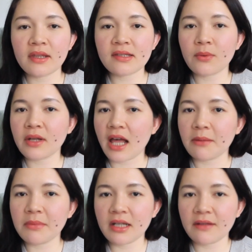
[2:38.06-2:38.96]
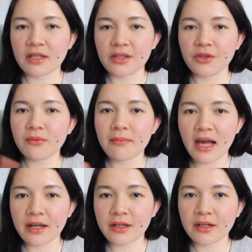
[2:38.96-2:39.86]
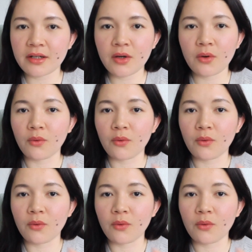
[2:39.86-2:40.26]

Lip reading: this one, I believe that no matter